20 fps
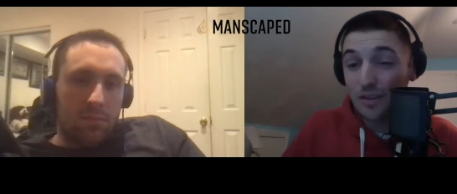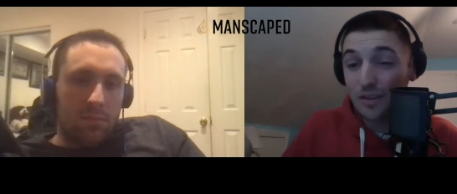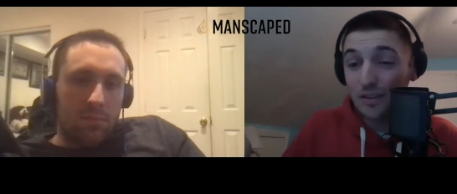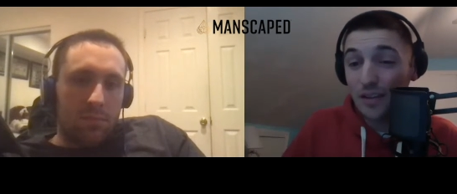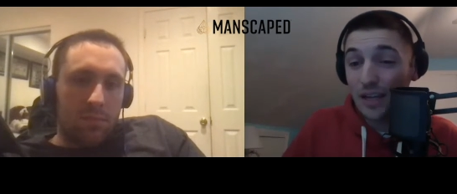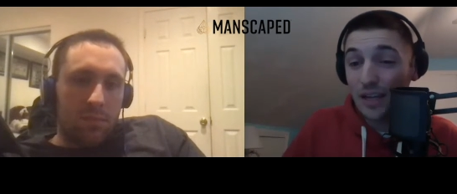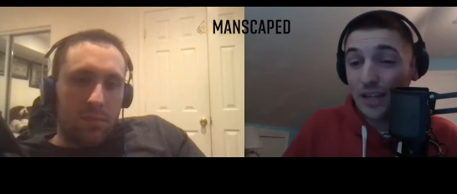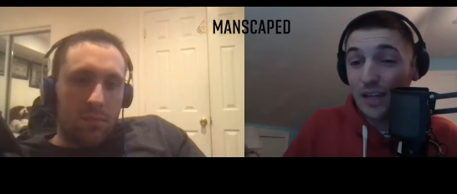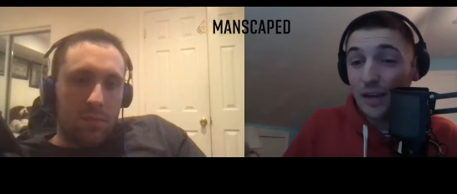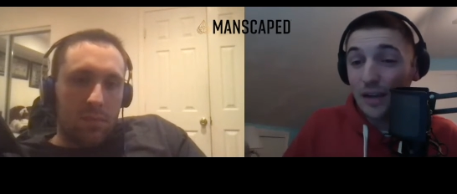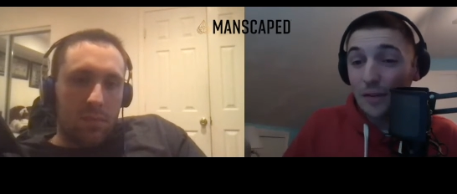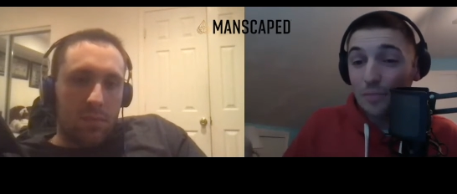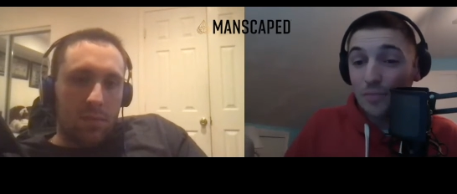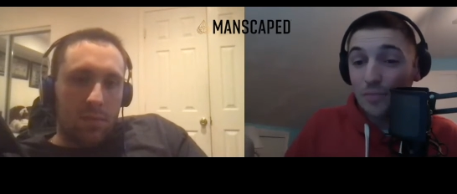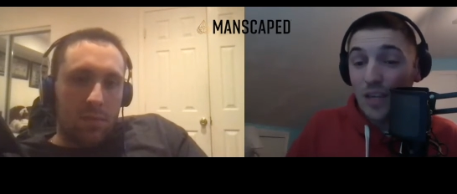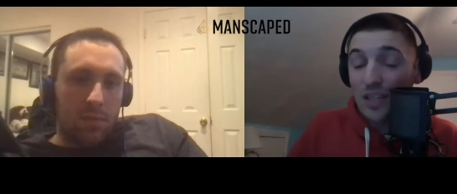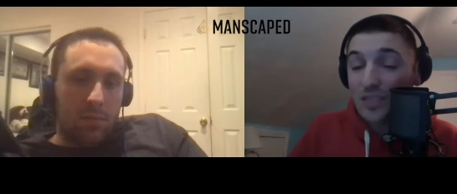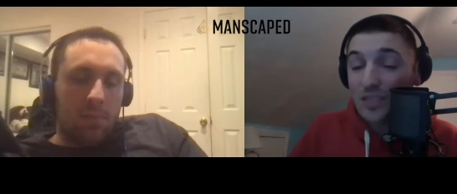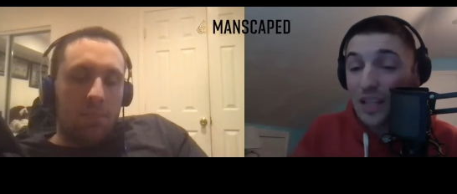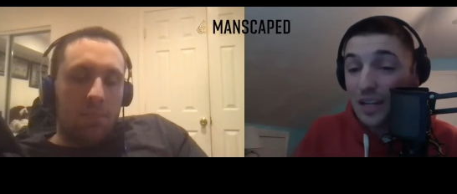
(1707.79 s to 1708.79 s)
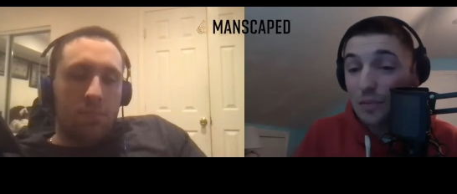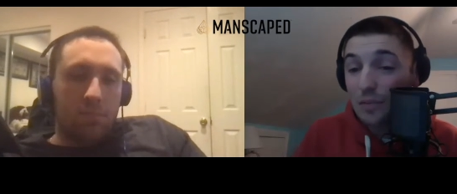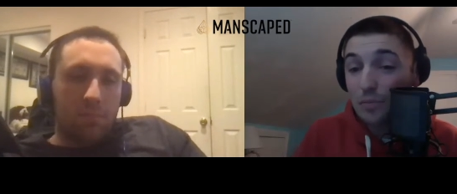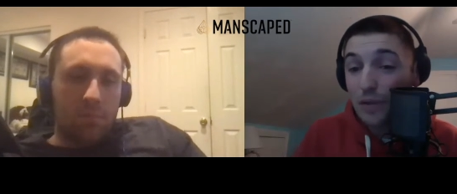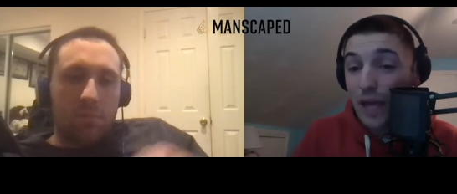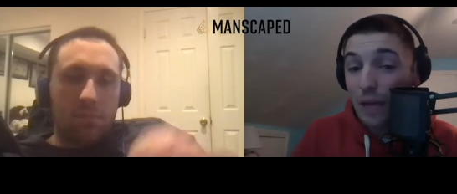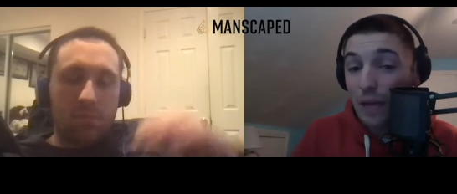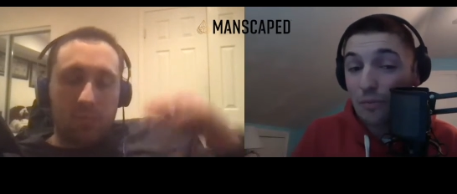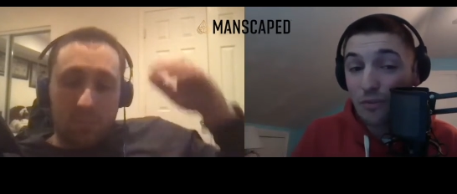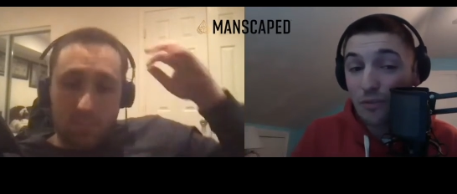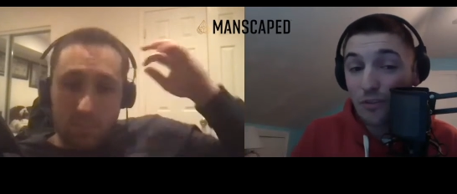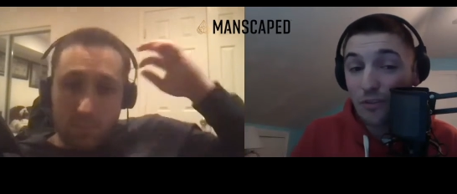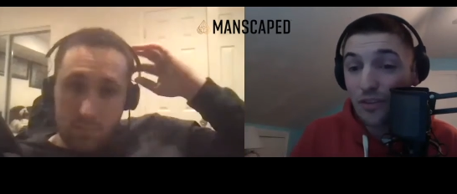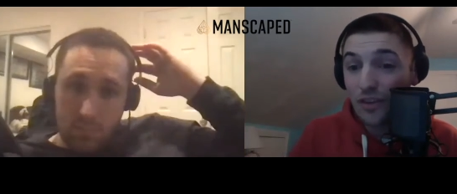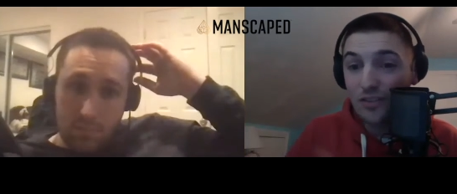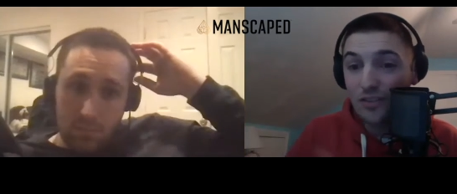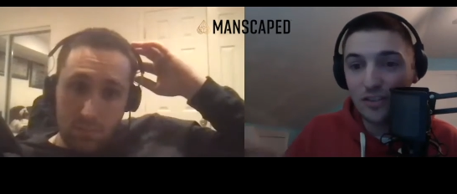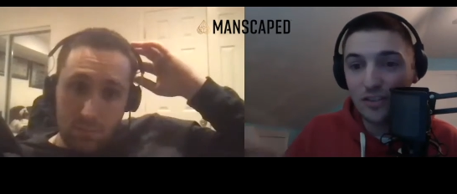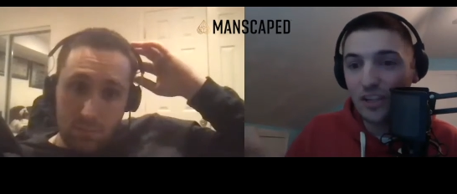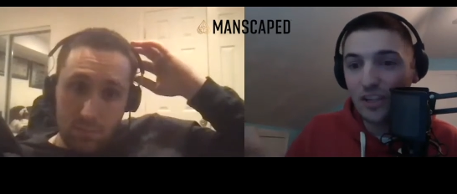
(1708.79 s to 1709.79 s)
Speaker 1: Like, he's getting blamed for
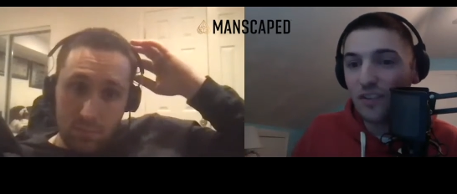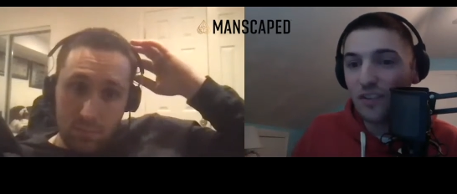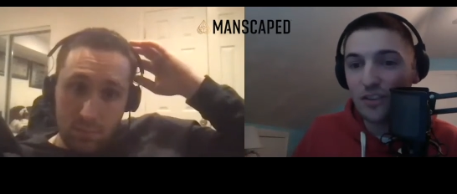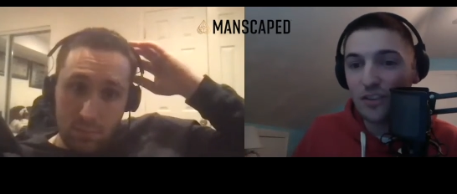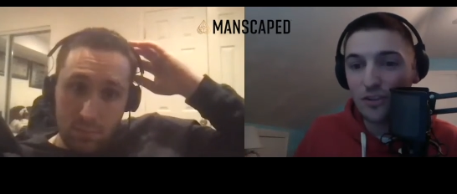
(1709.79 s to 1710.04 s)
things the defense are